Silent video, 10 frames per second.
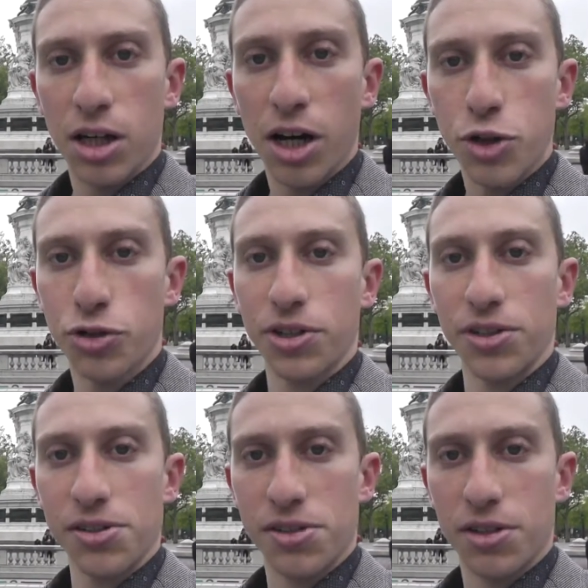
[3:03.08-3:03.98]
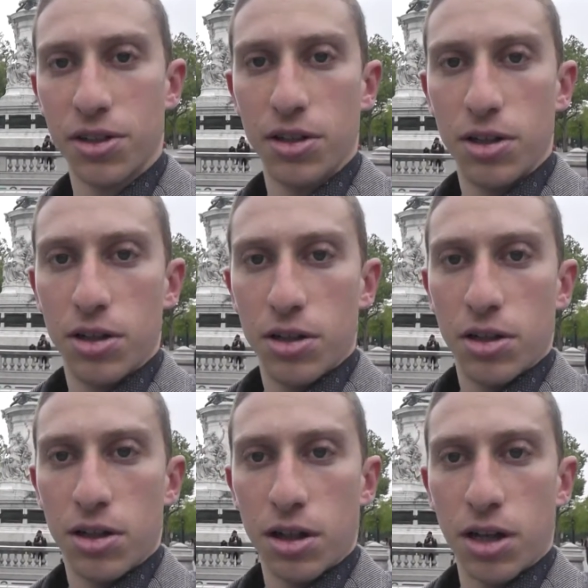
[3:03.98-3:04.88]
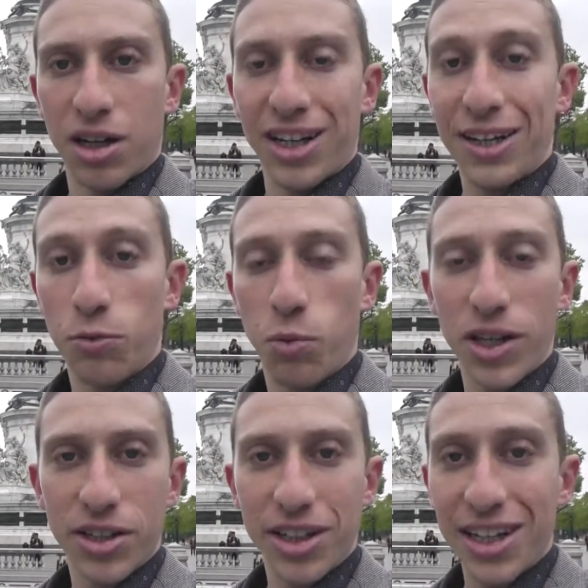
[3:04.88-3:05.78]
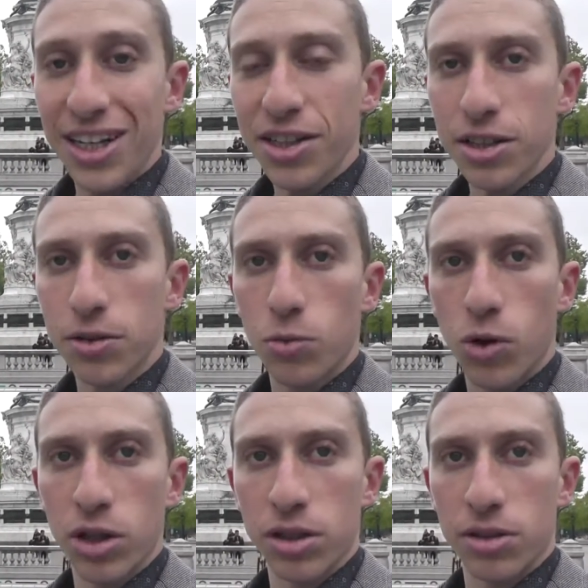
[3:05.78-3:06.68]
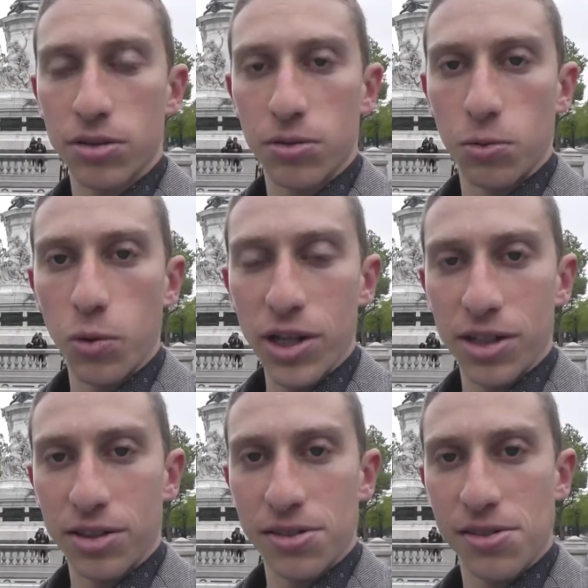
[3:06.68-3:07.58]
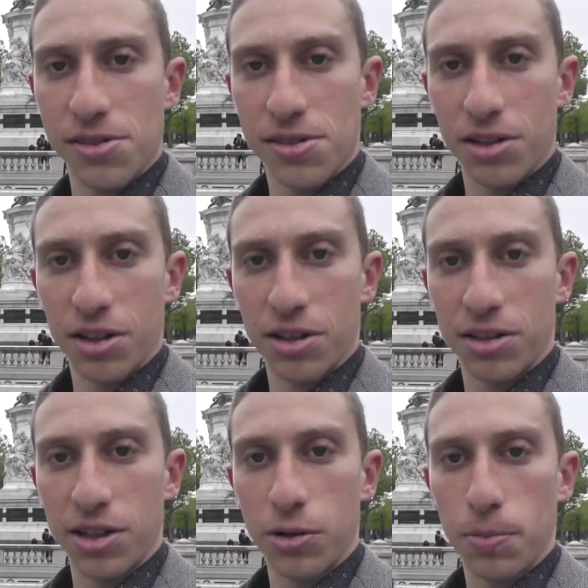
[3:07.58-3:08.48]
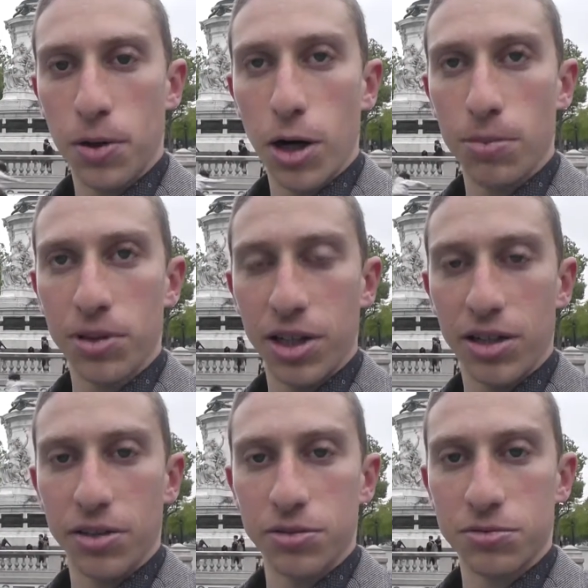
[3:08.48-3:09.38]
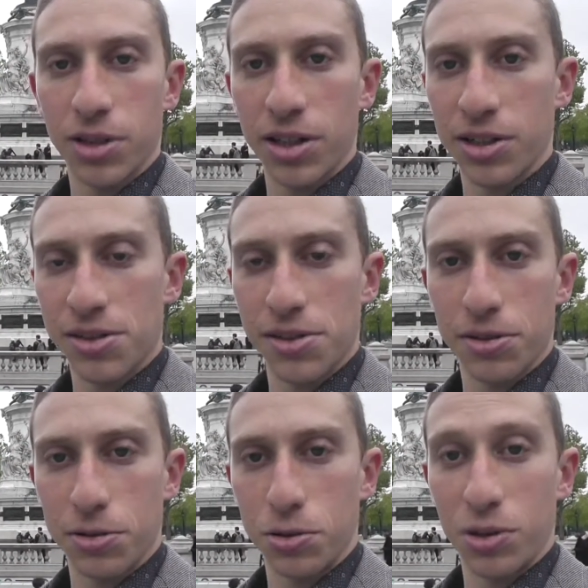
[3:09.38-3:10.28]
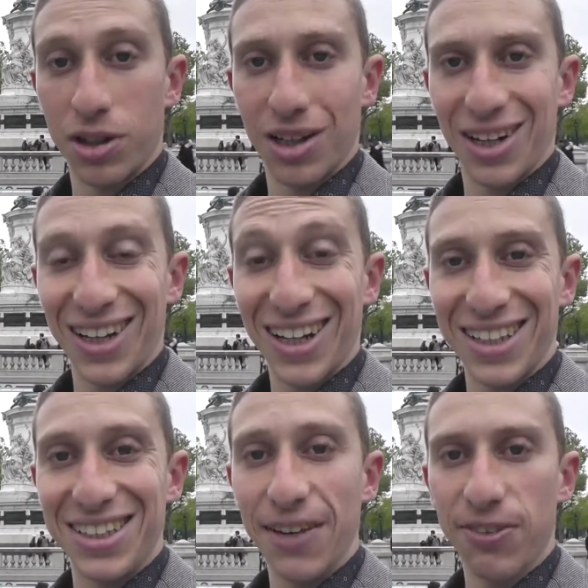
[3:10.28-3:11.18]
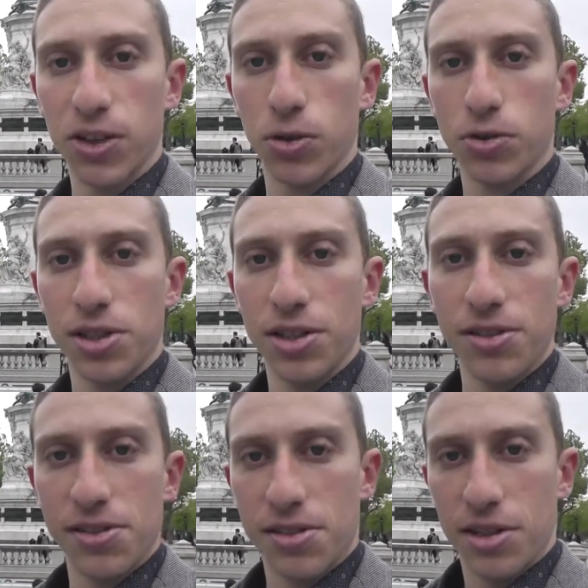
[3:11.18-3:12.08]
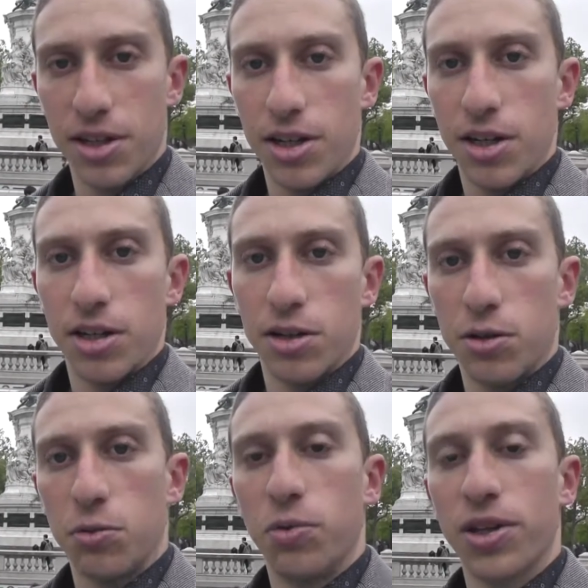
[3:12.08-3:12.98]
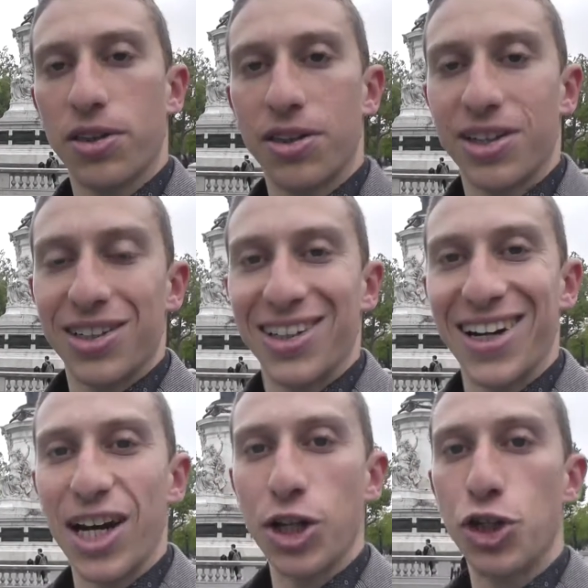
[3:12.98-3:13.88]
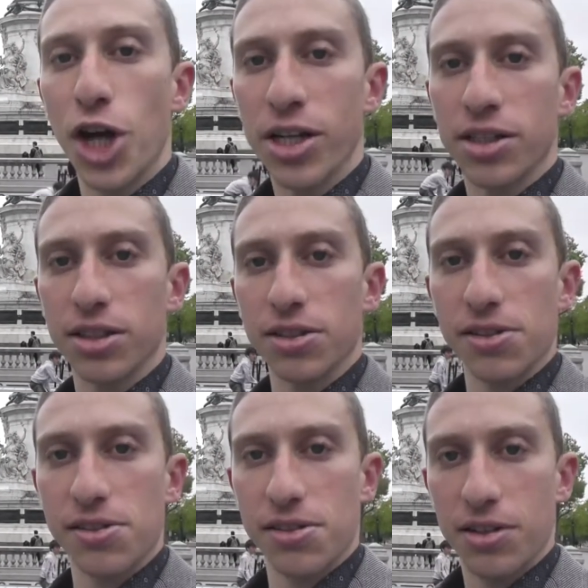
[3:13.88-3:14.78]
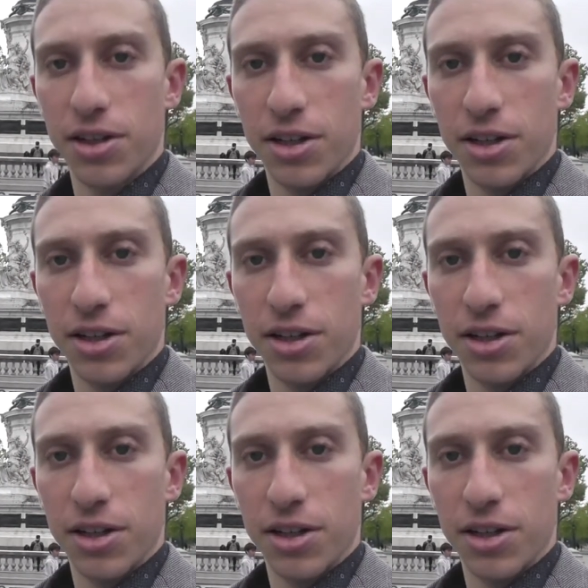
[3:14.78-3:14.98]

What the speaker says: countries. Whether either one wins, they'll probably run into a lot of difficulties with their agendas.